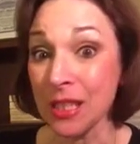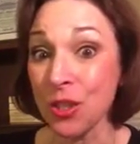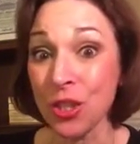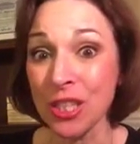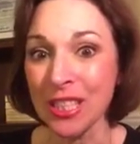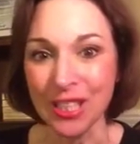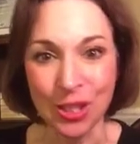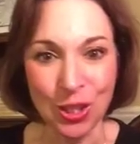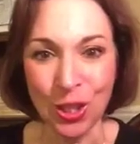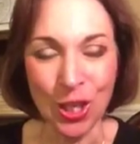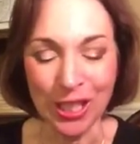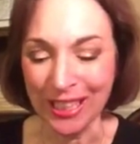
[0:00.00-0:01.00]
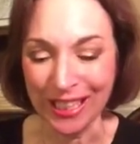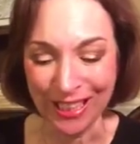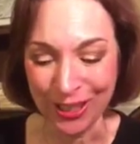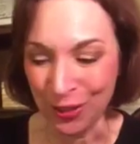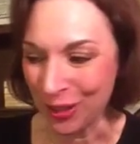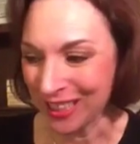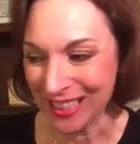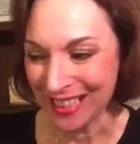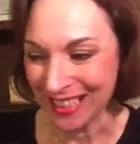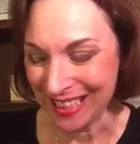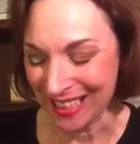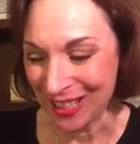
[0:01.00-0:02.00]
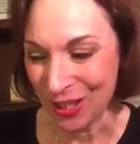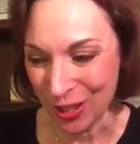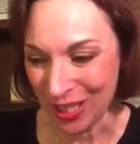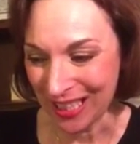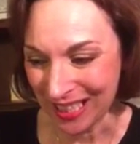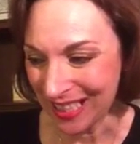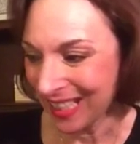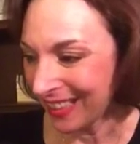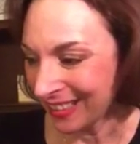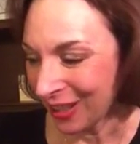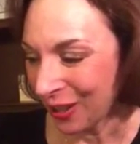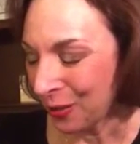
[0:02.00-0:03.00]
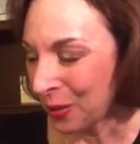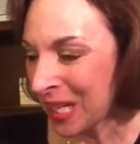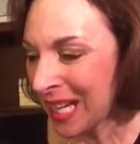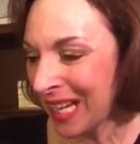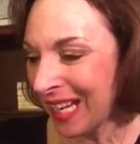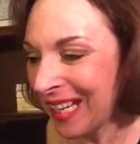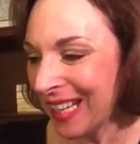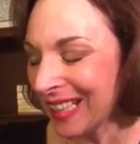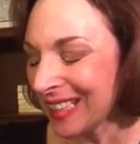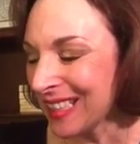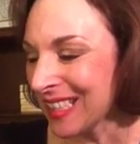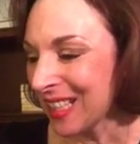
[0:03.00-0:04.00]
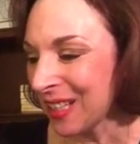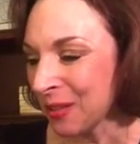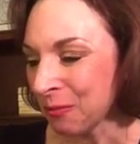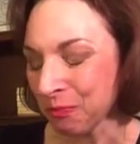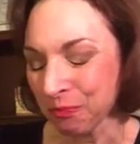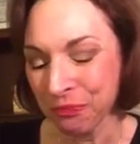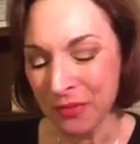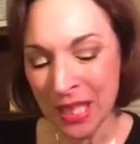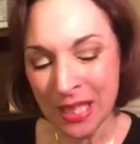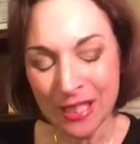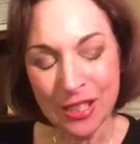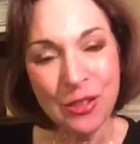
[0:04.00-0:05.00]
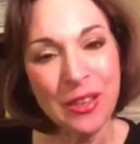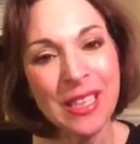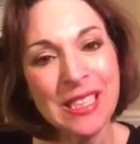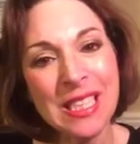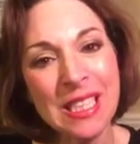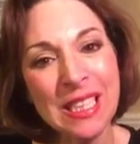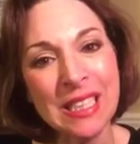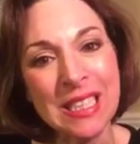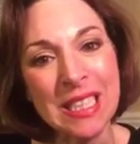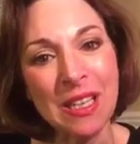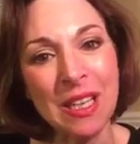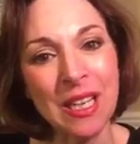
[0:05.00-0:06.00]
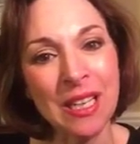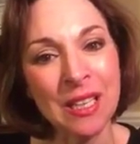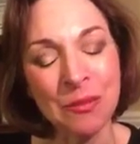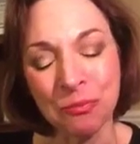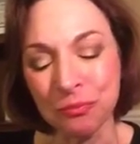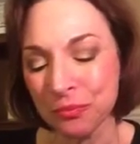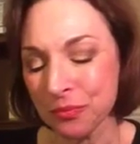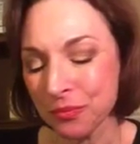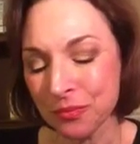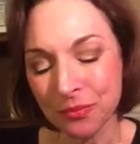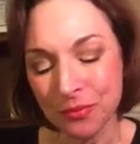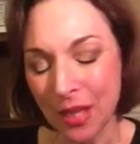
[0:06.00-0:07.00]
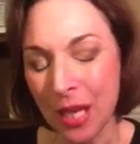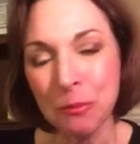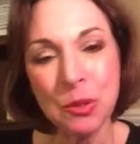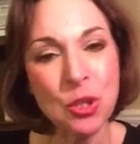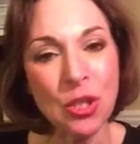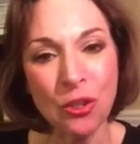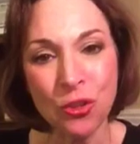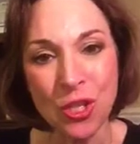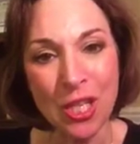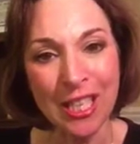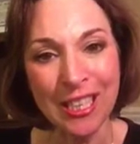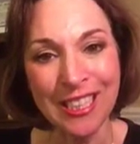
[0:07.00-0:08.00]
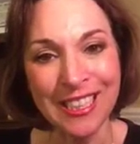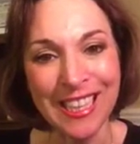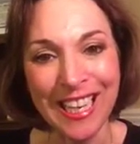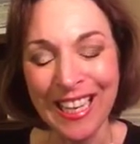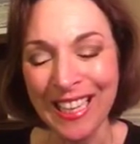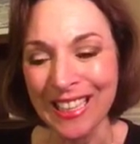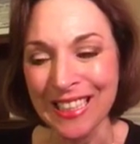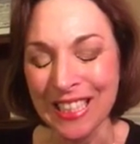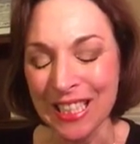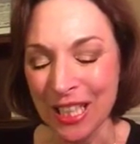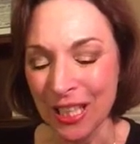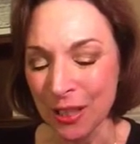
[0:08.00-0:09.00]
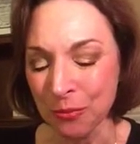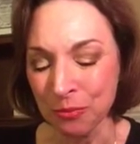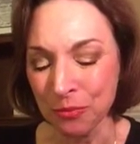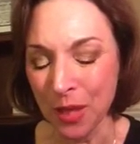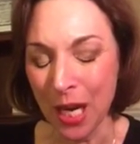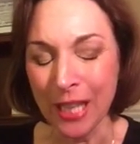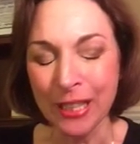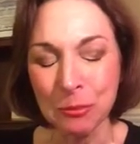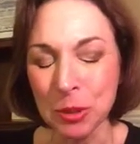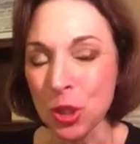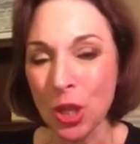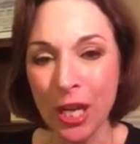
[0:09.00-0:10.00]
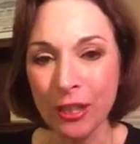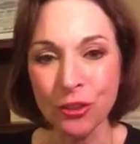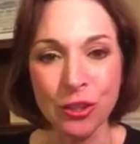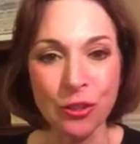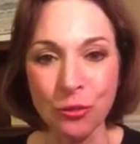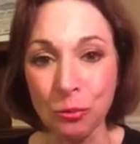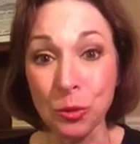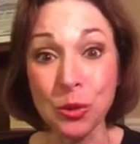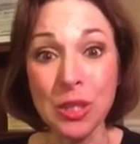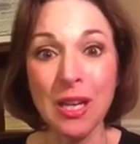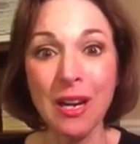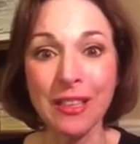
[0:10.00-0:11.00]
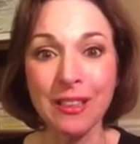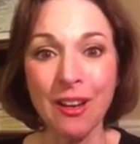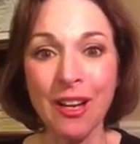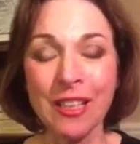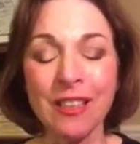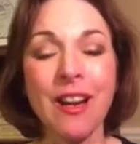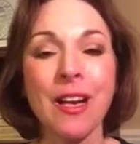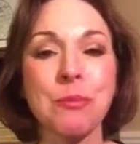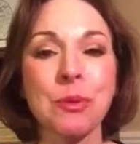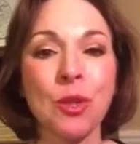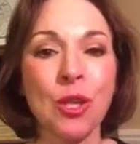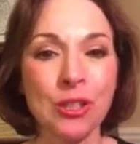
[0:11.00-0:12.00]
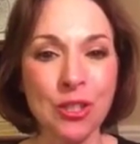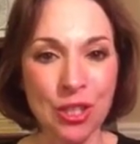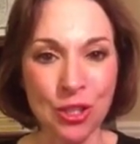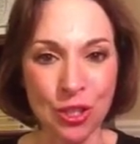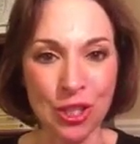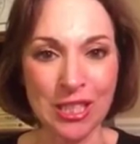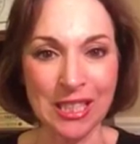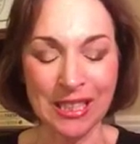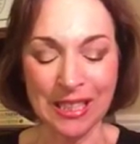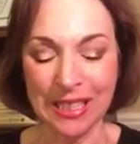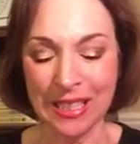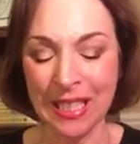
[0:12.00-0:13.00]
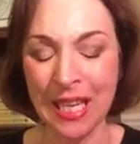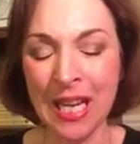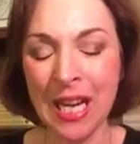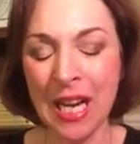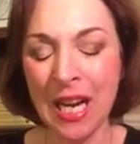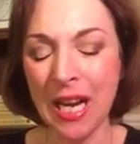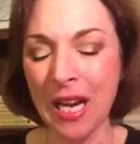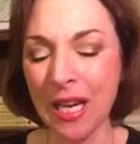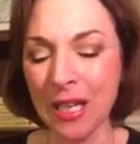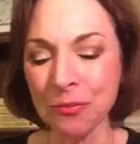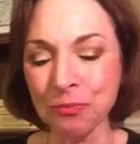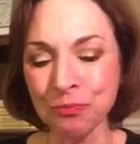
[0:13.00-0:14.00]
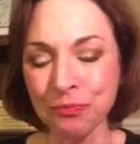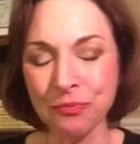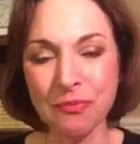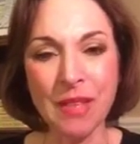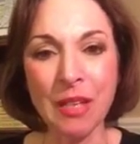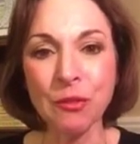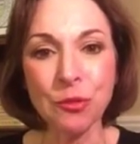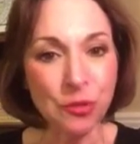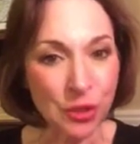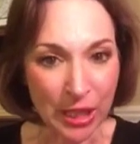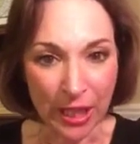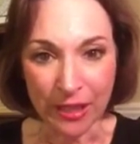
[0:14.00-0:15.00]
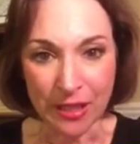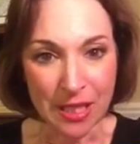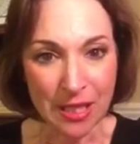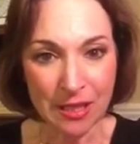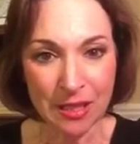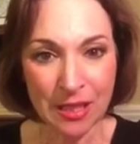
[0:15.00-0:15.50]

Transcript: Jesus talk, and I know it because it's the Jesus I know. And so that's it. I'm Michelle Shannon, and I am a child of the Most High God. I belong to Jesus. Never forget